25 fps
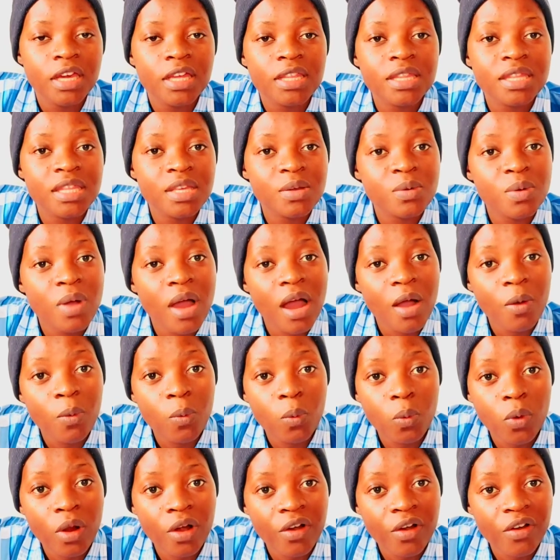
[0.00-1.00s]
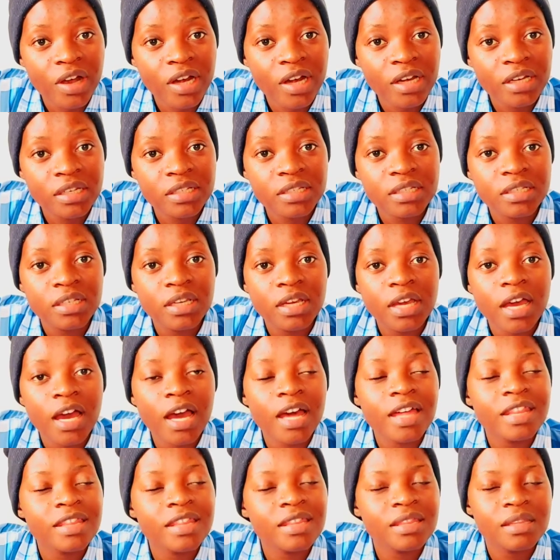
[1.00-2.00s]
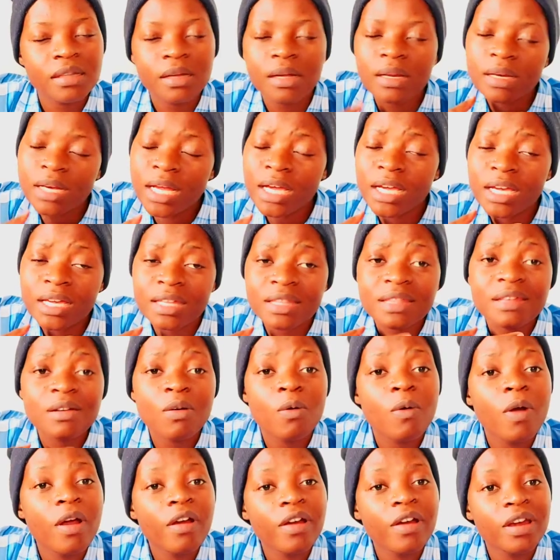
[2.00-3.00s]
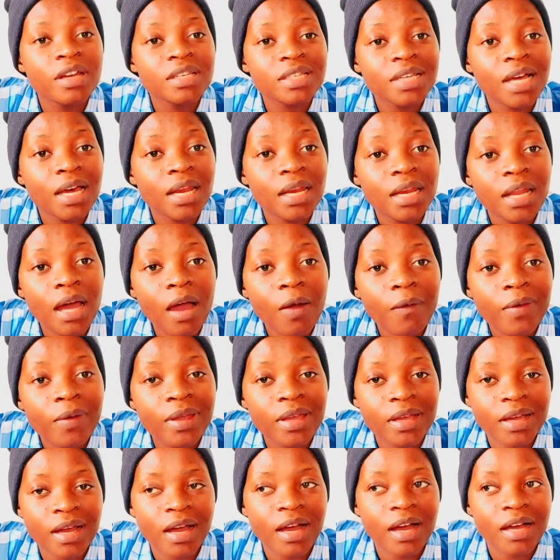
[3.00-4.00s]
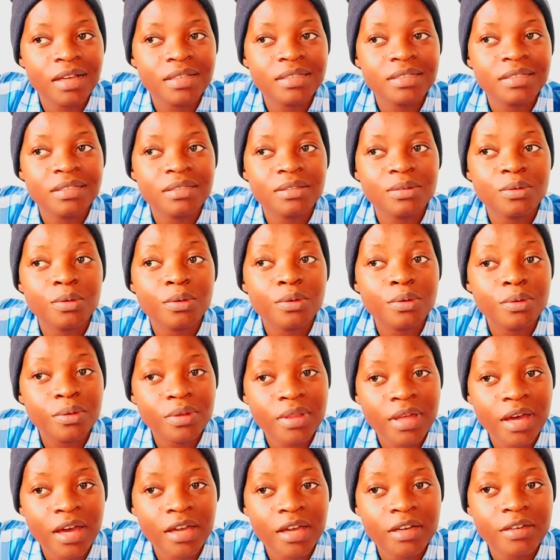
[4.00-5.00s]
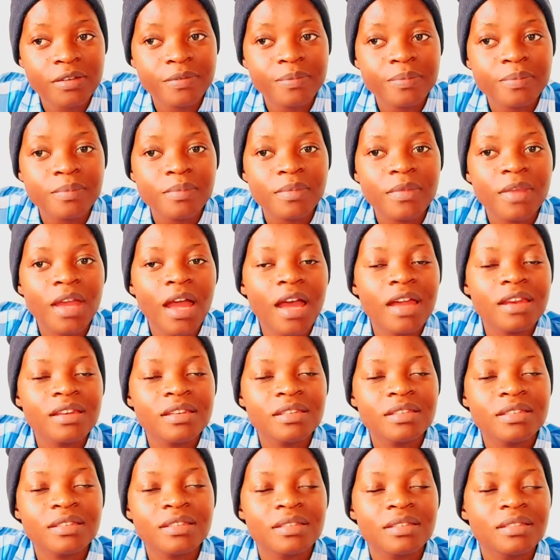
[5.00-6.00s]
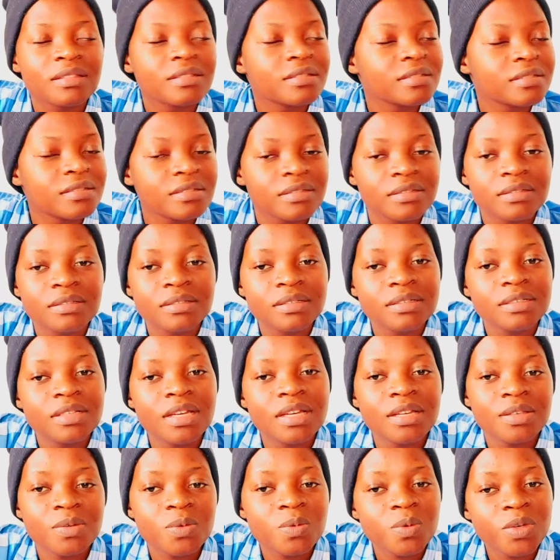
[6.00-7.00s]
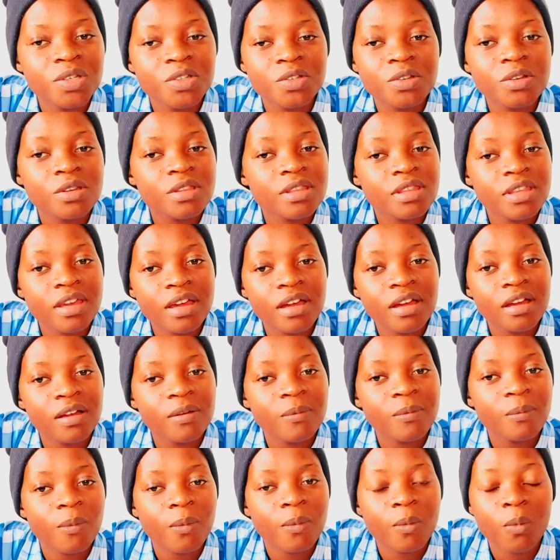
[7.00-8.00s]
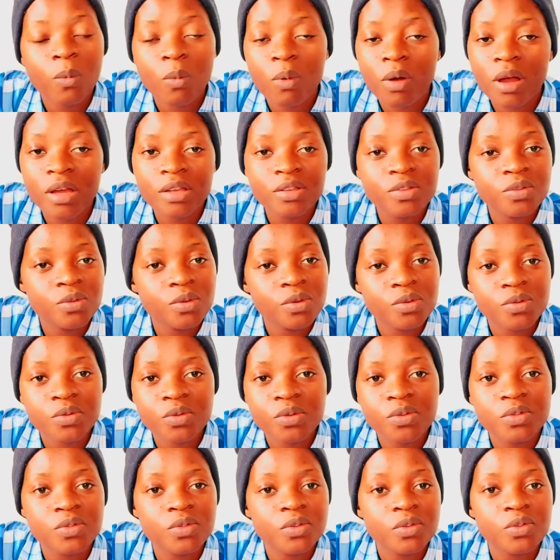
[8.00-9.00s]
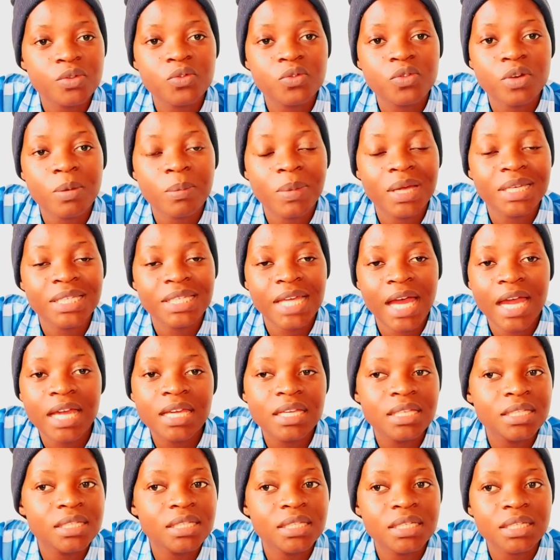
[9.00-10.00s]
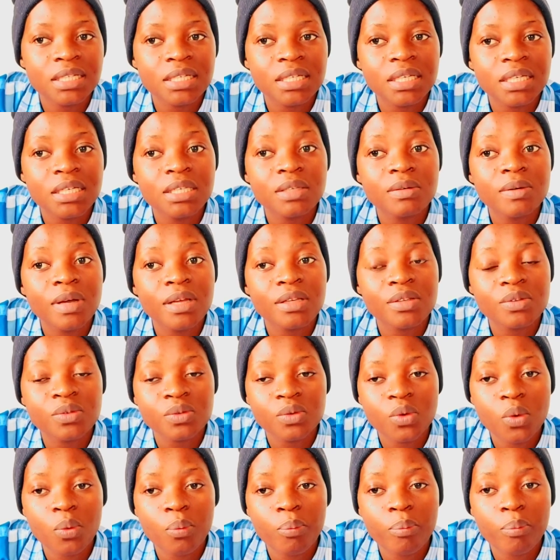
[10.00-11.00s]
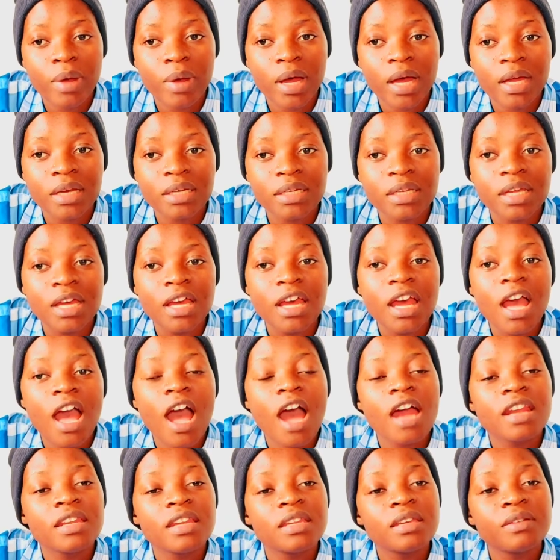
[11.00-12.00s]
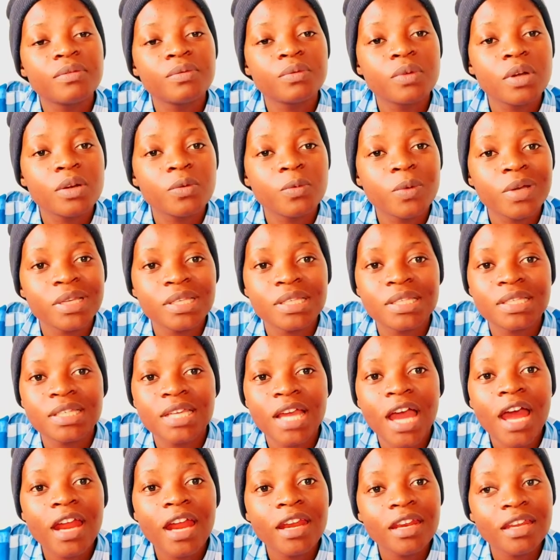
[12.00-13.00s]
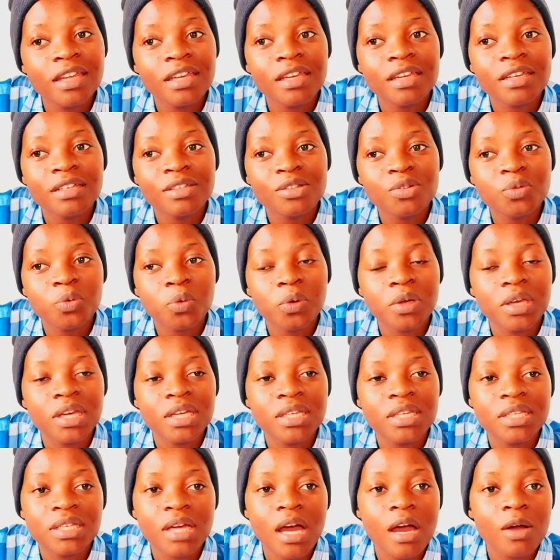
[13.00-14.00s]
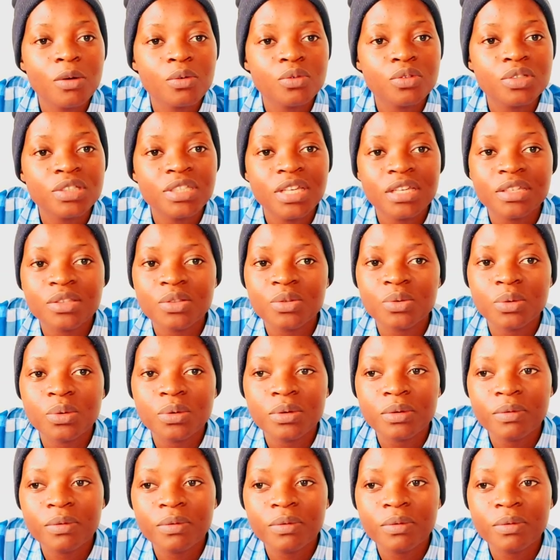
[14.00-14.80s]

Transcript: they are worried and like they weren't allowing us to do that and the situation there was so so so traumatizing it was so bad and everyone was yearning to get out just to